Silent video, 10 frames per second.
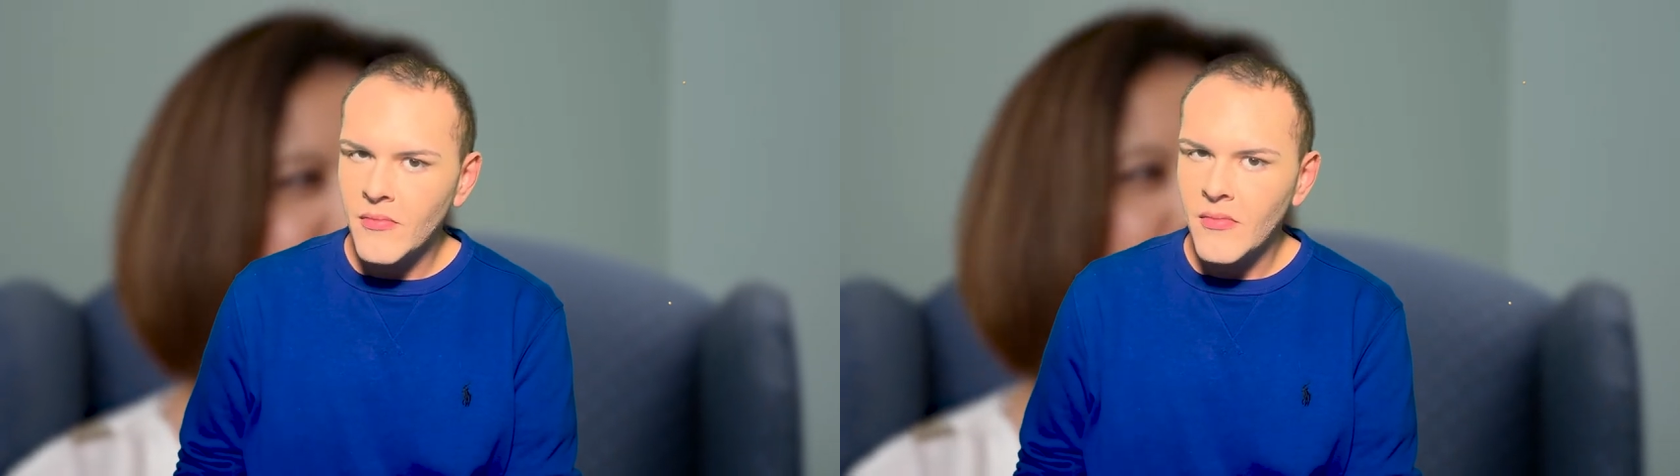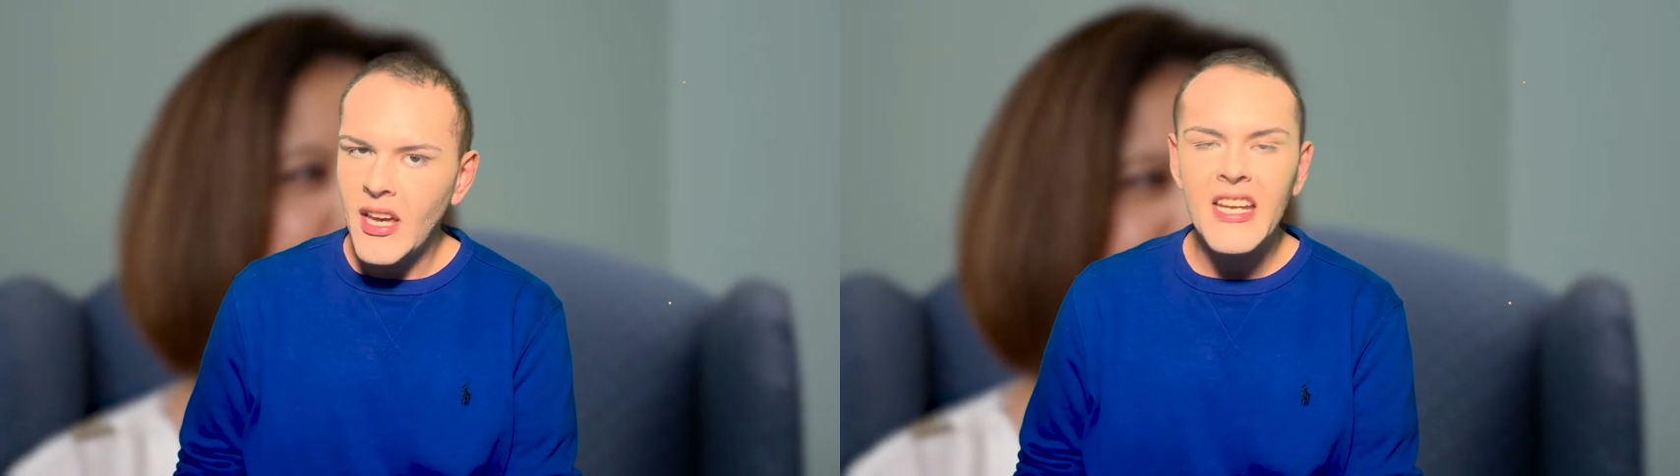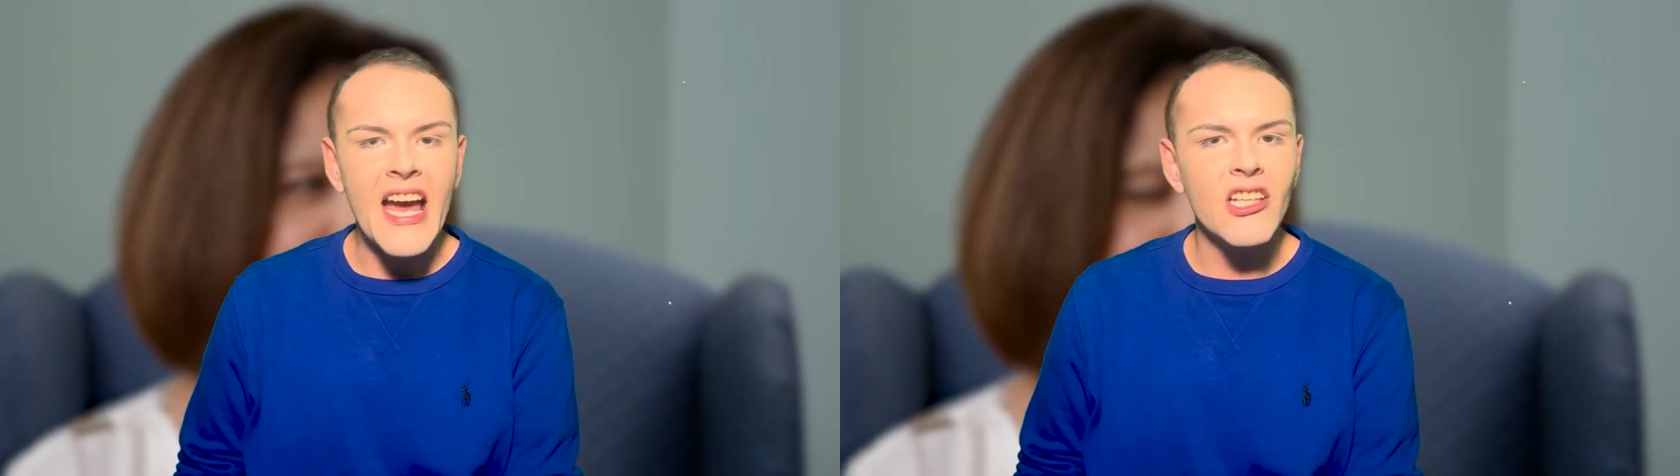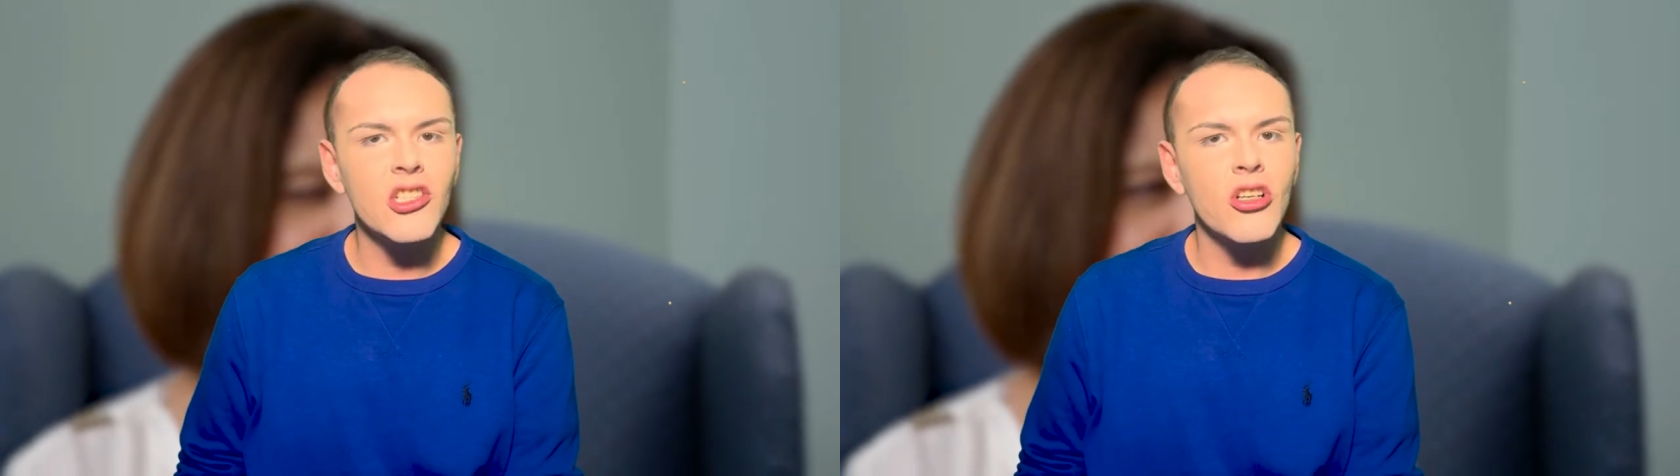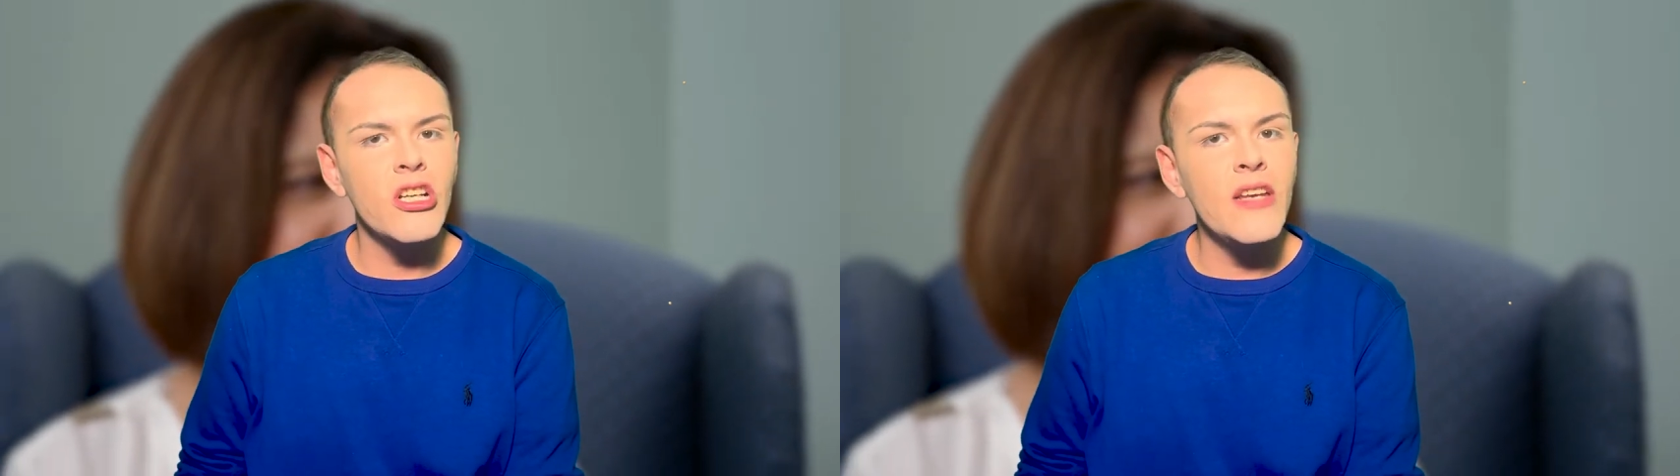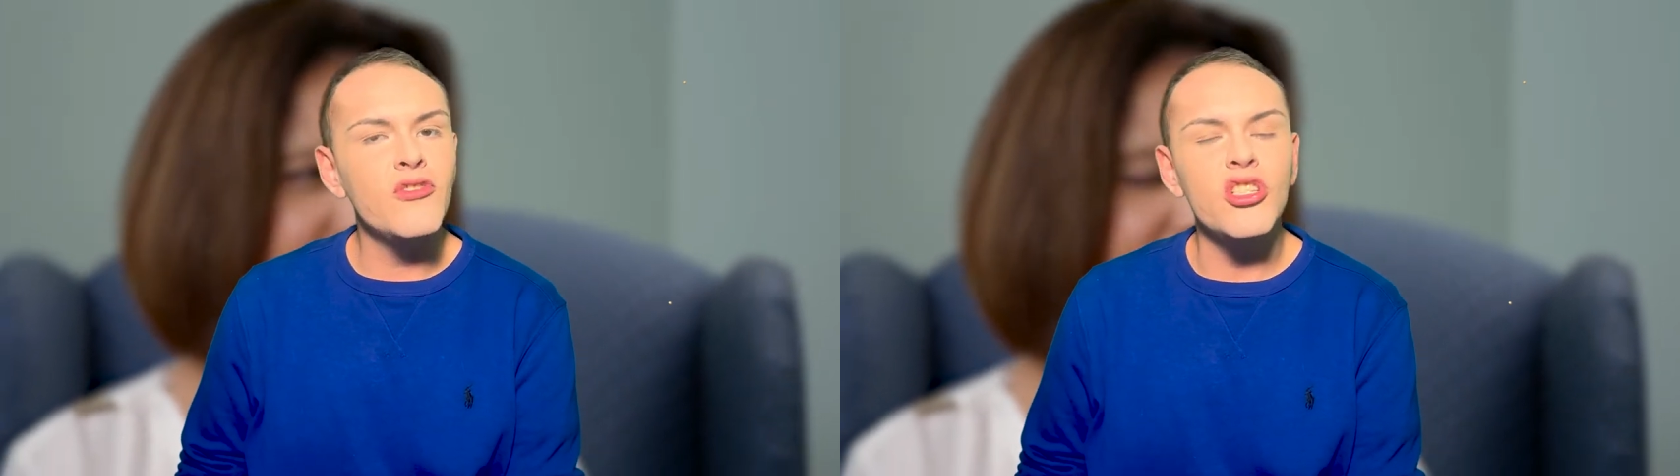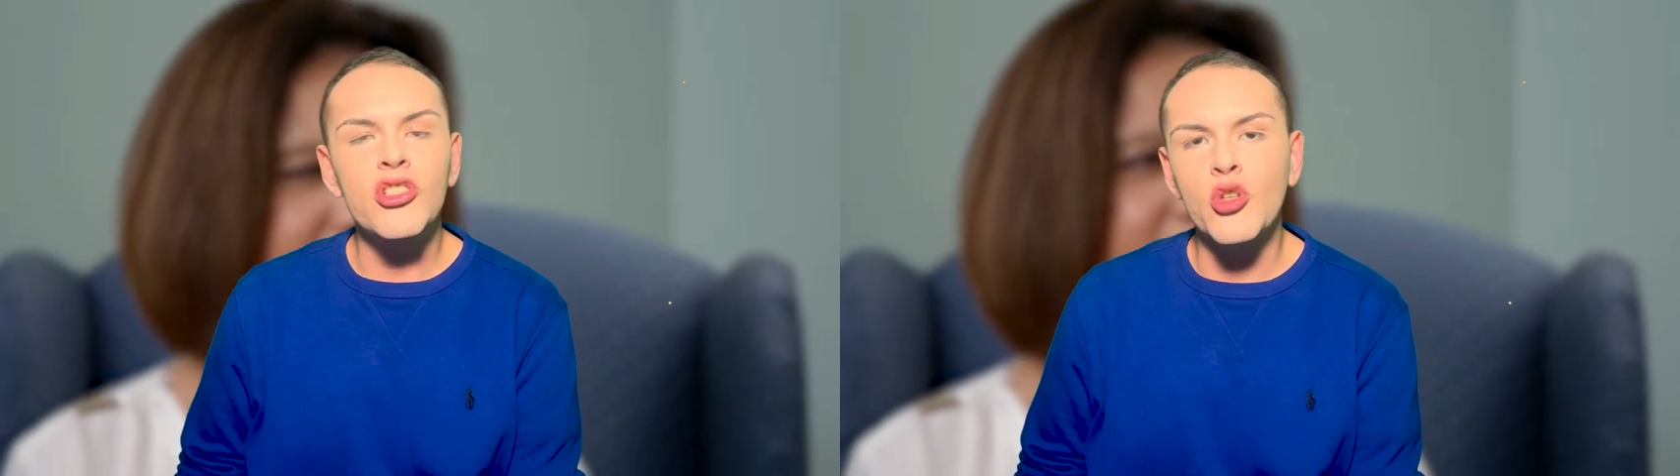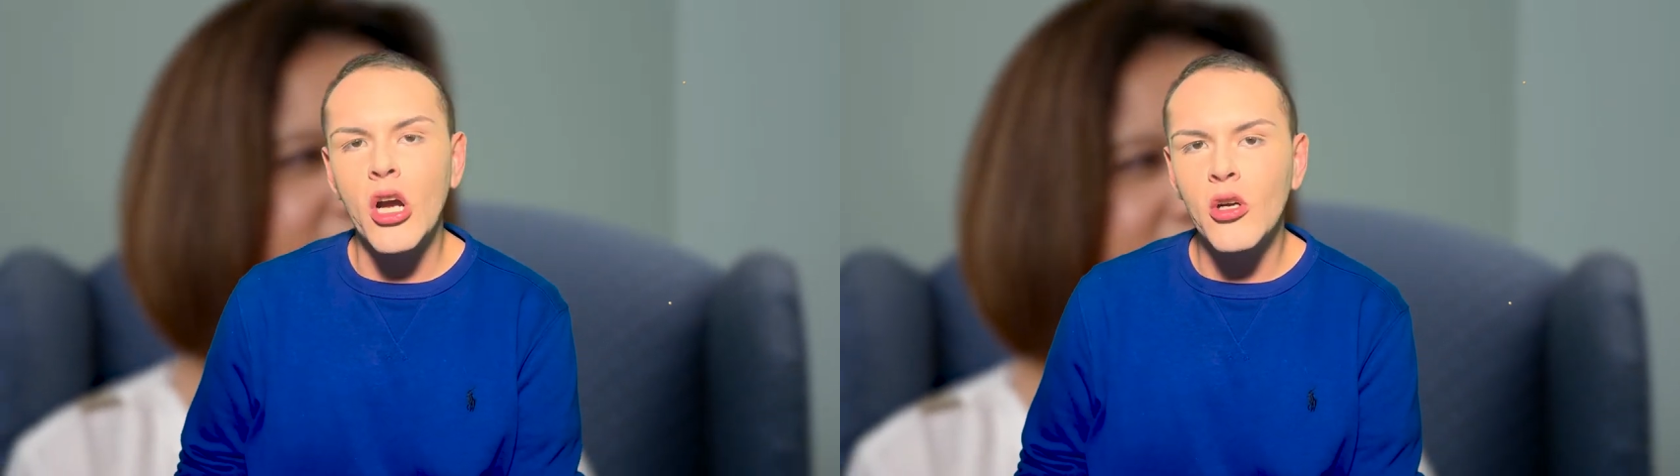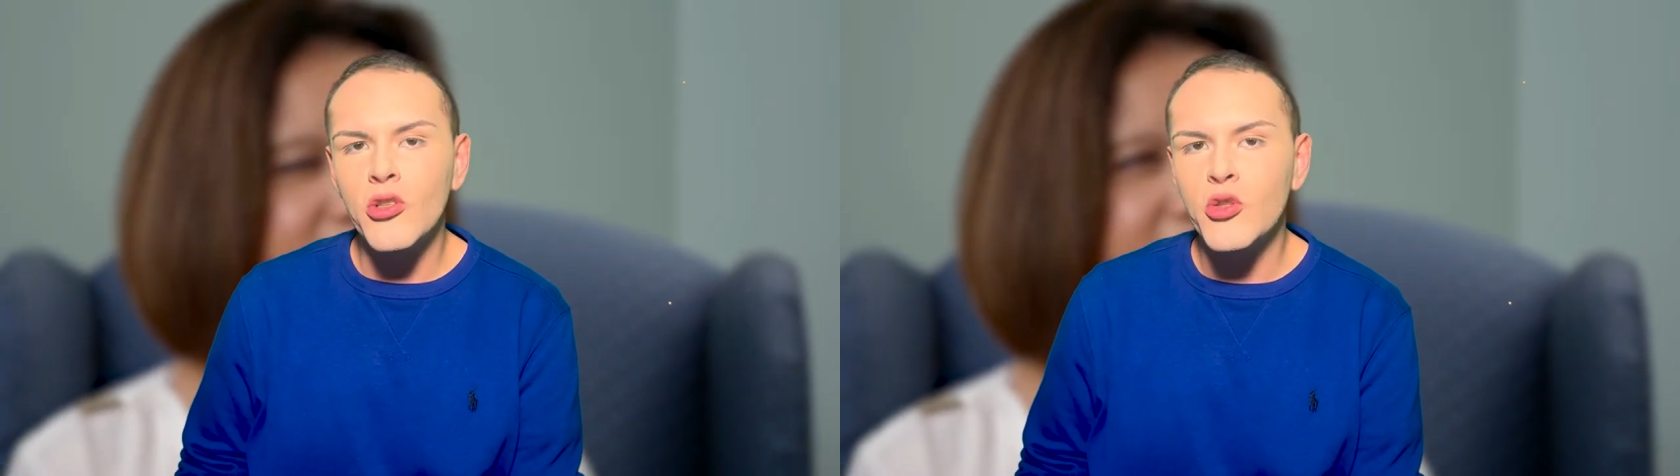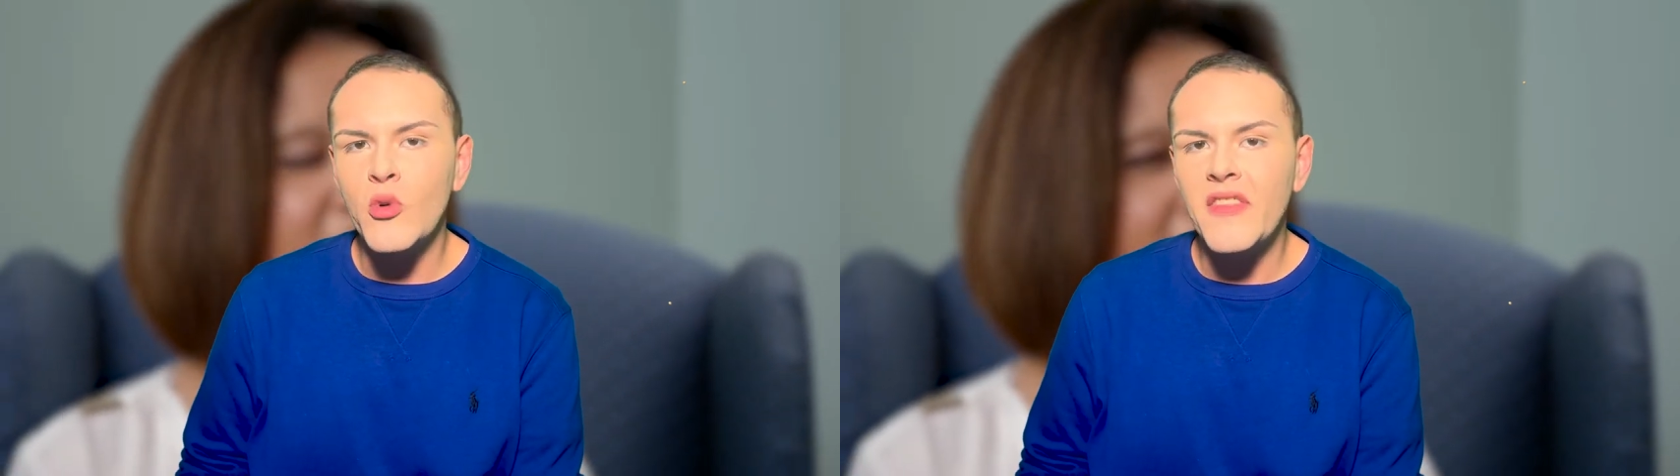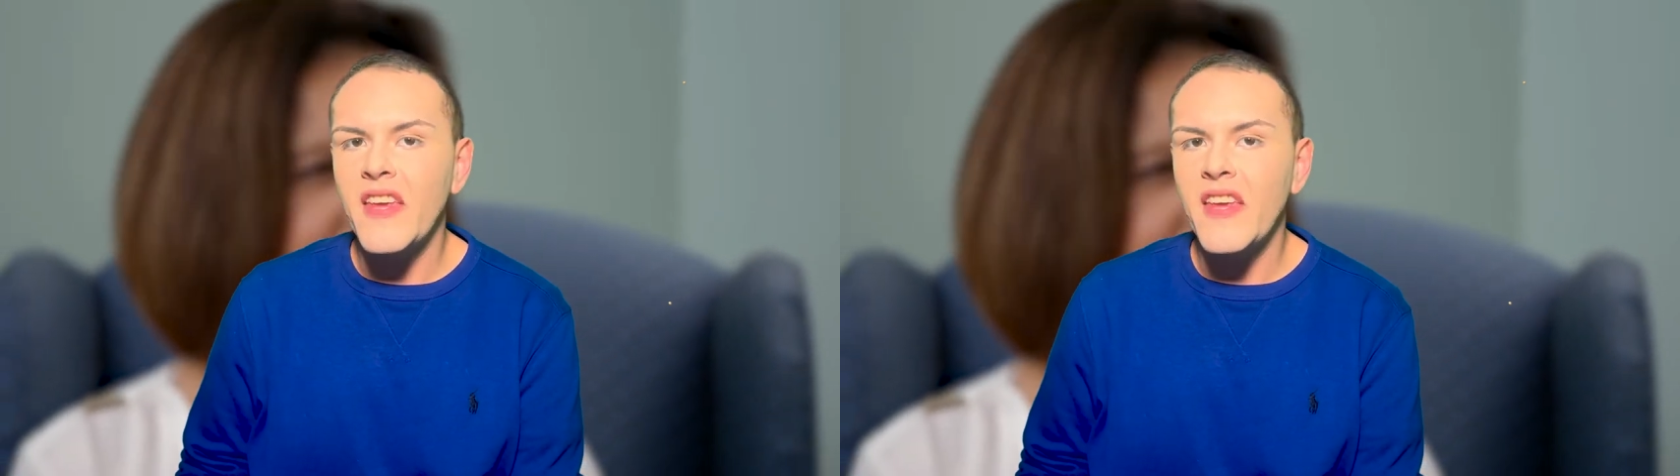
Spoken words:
and asked her if she struggles with